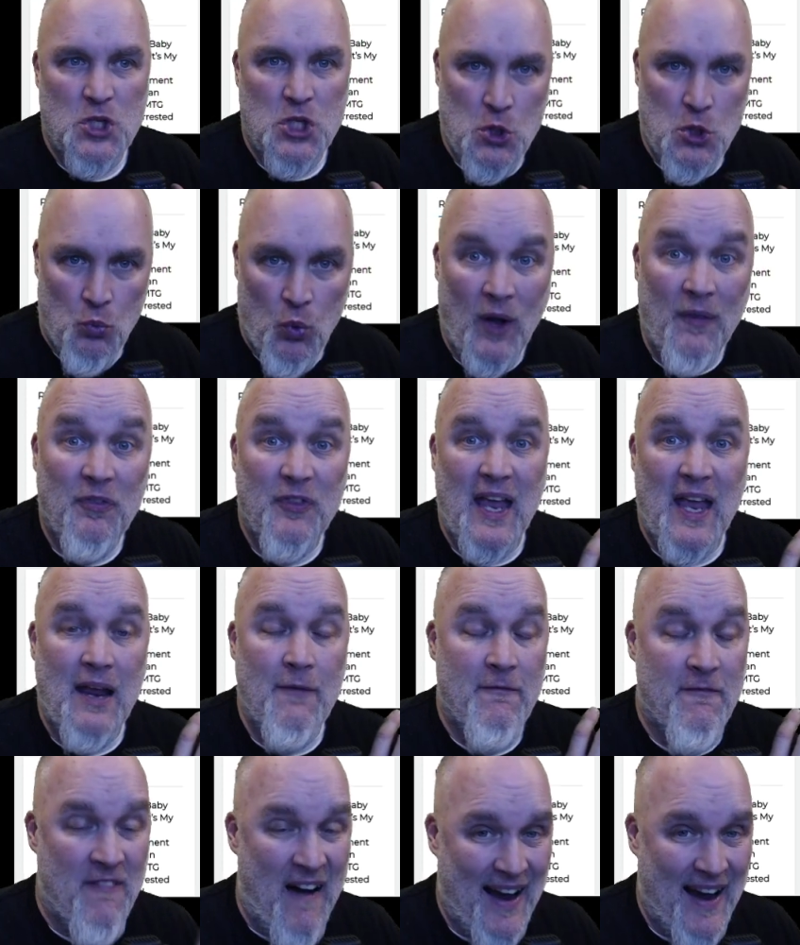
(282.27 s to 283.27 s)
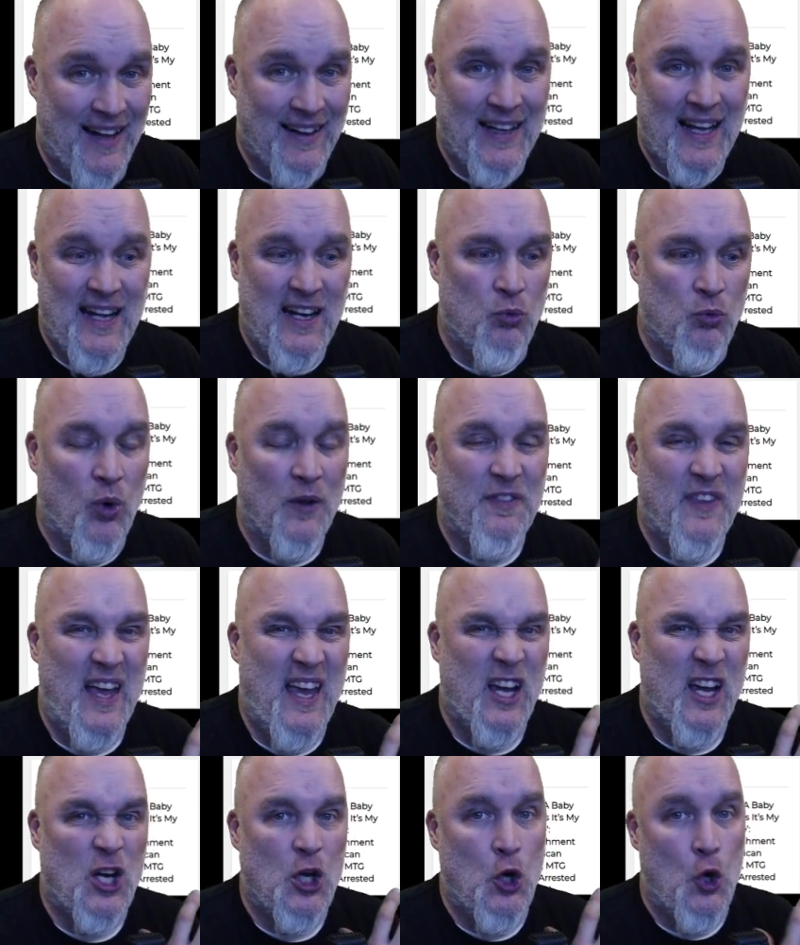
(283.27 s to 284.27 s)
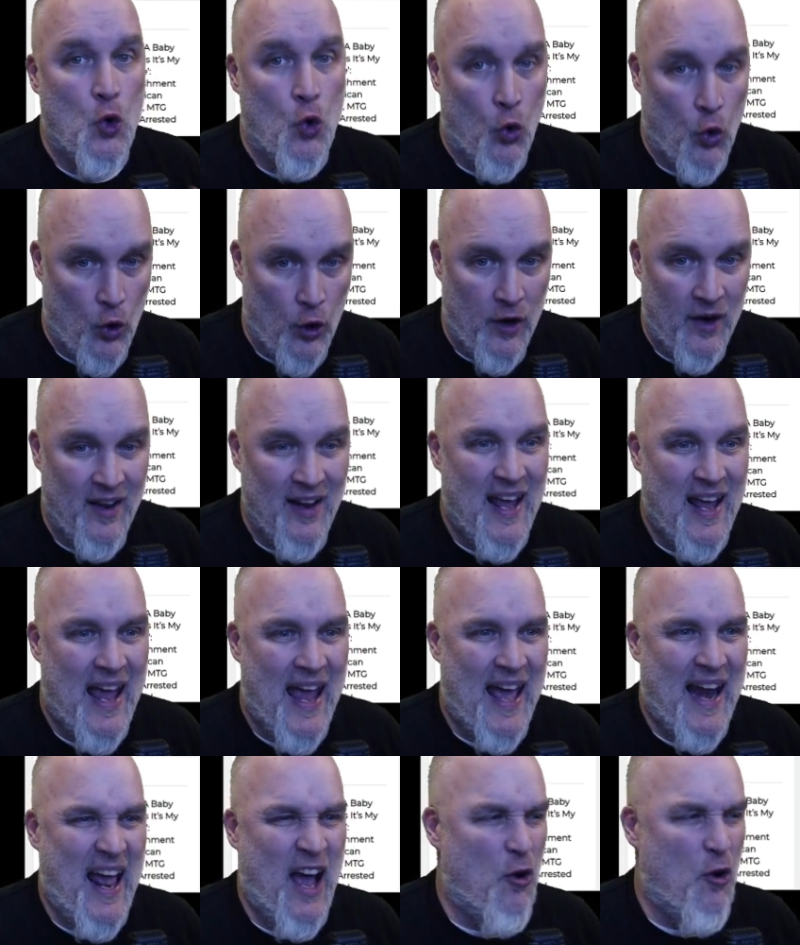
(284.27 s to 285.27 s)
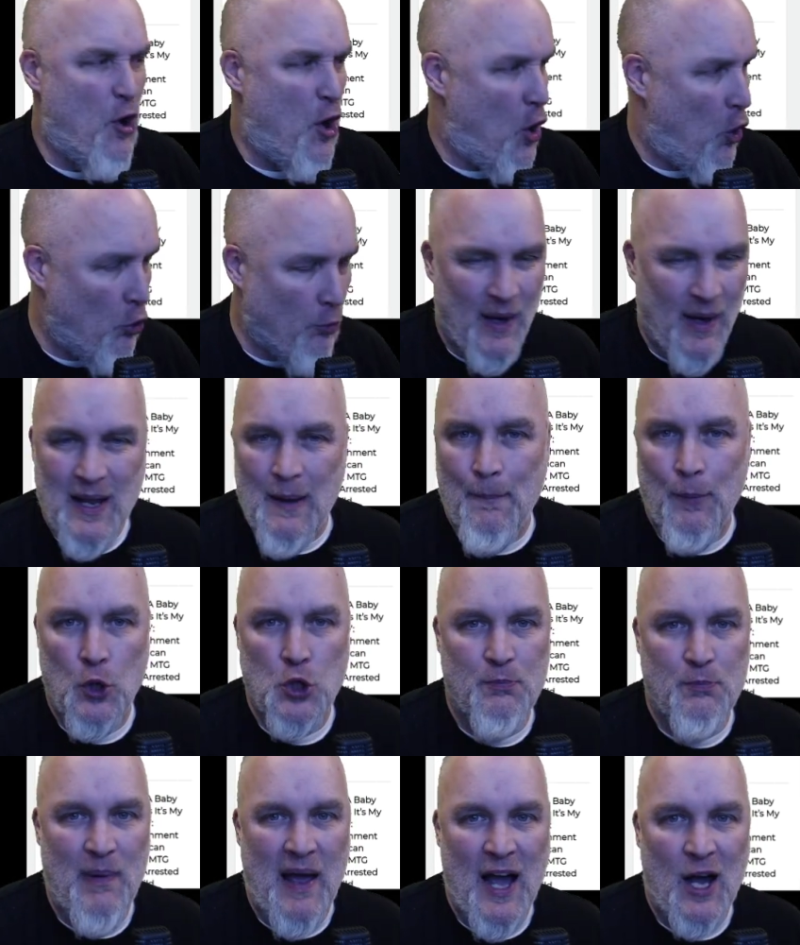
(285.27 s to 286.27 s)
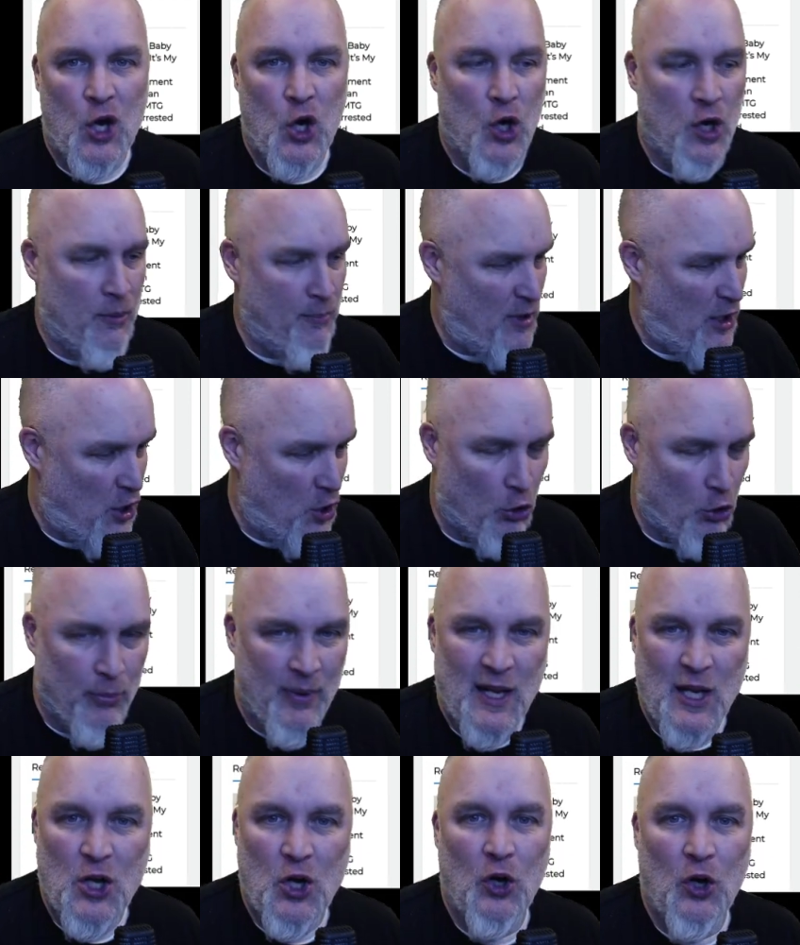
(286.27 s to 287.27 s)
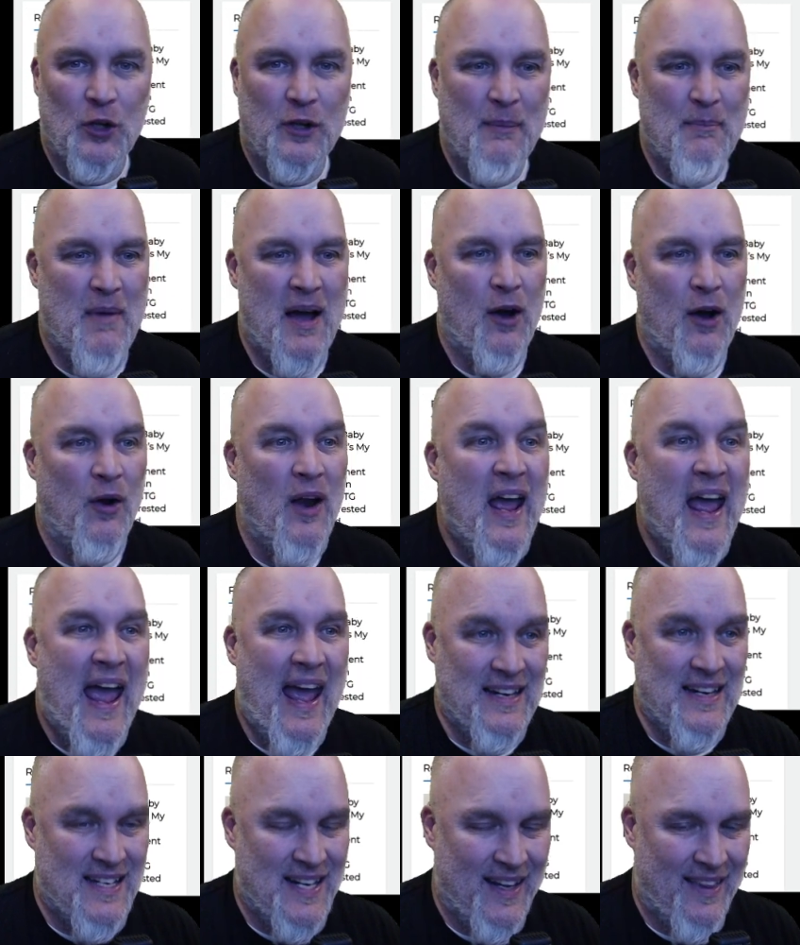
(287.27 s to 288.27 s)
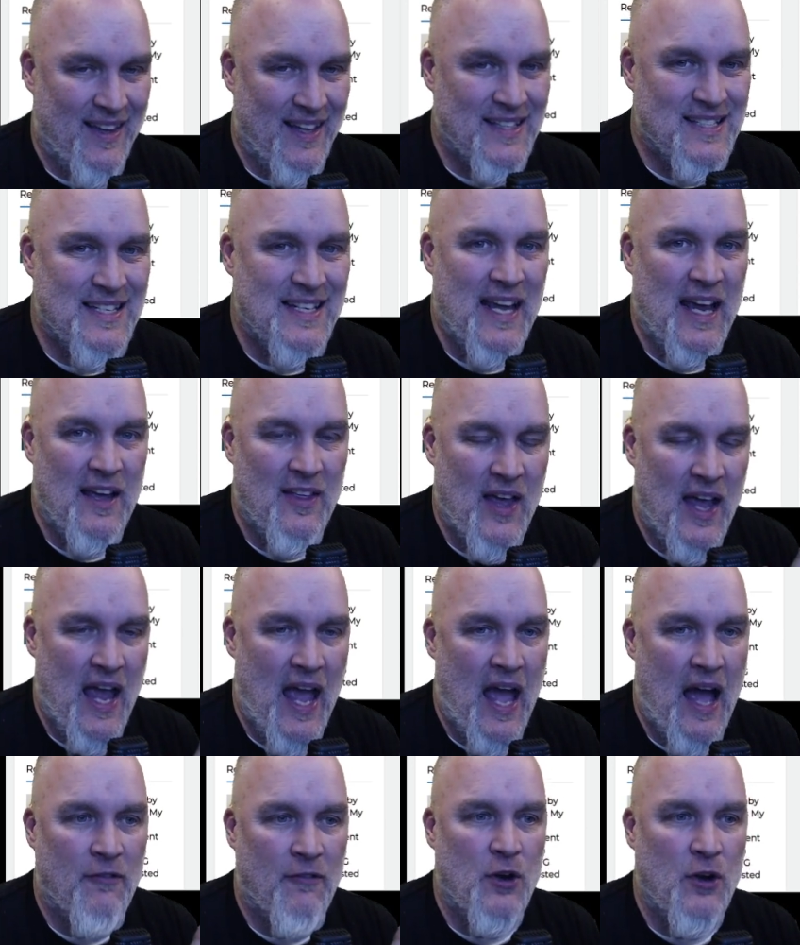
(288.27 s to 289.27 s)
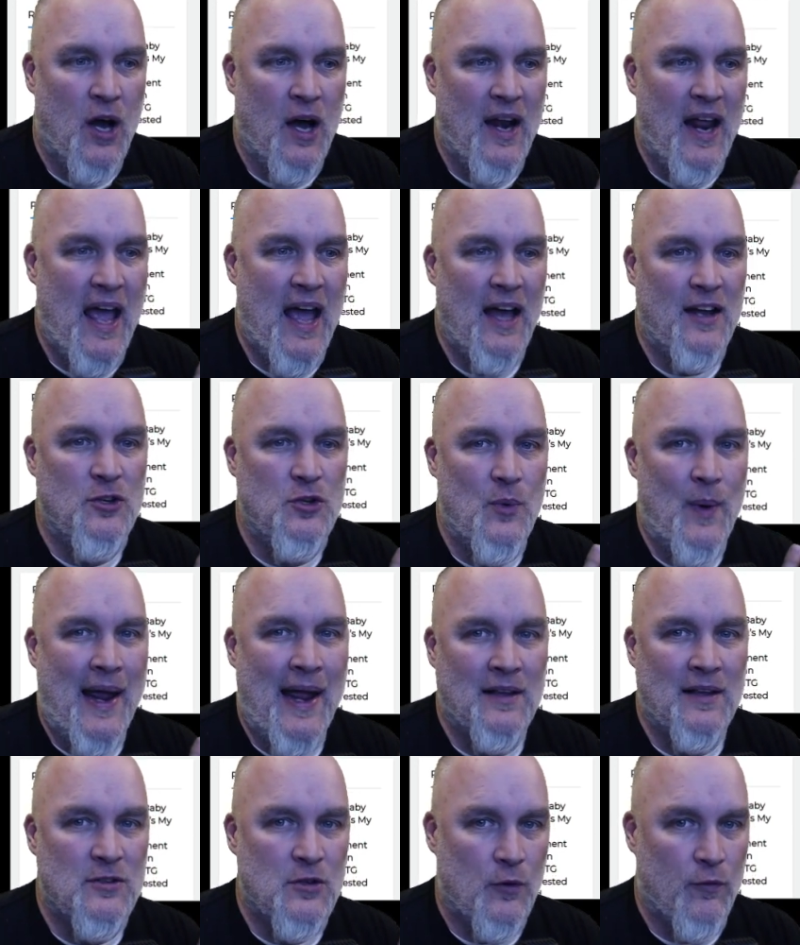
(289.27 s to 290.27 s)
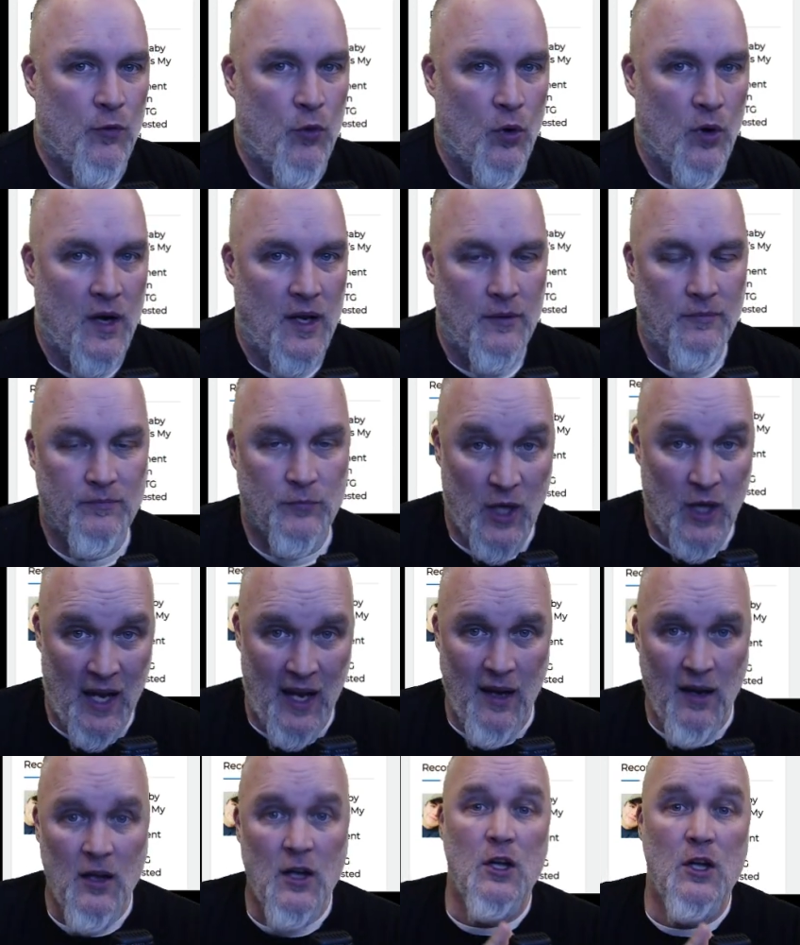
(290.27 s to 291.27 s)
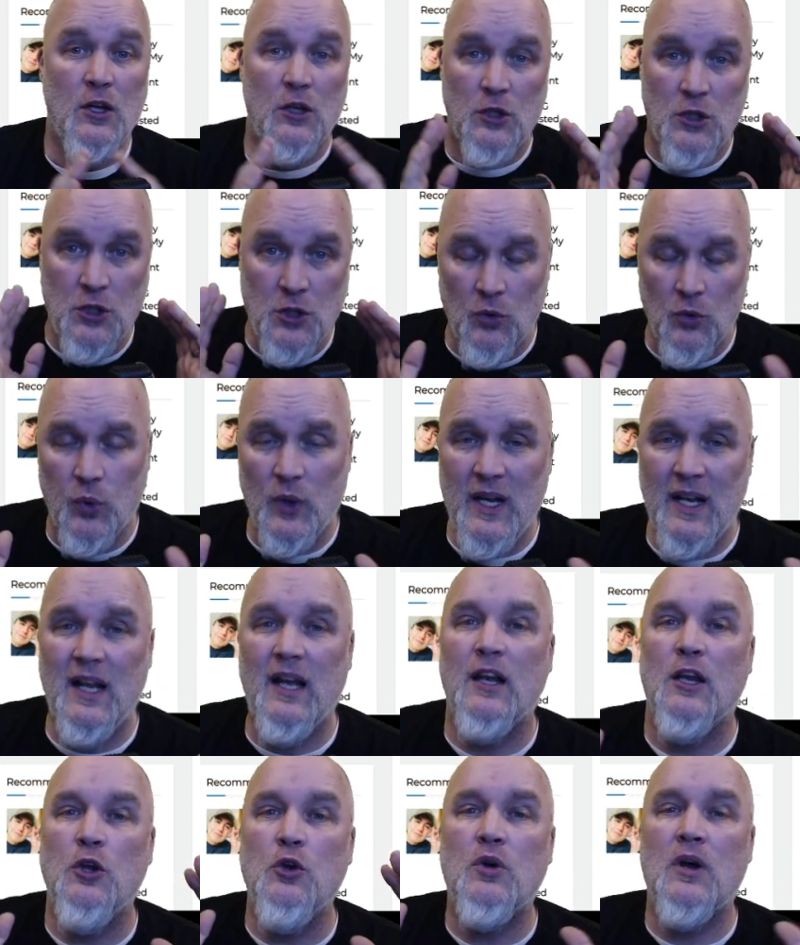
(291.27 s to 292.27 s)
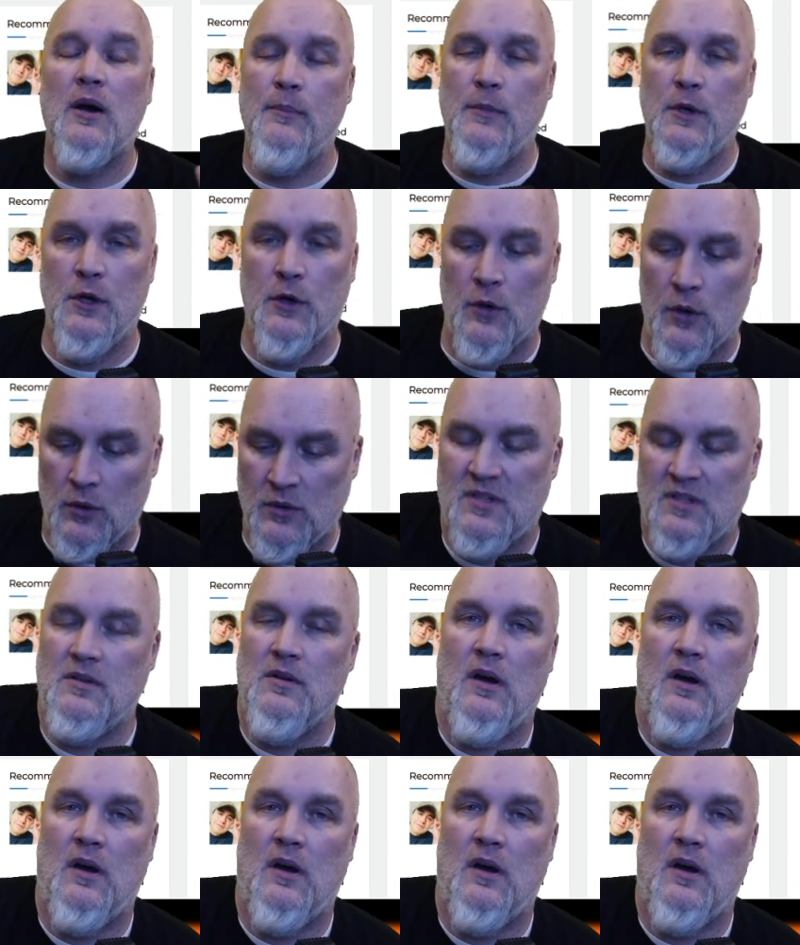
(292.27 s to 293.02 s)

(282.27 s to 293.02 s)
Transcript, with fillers: what they violated, what they ignored, and how nobody pushed back on them and nobody called them out. And to this day, they have not had to answer for it. Okay, you read it. You come to your own.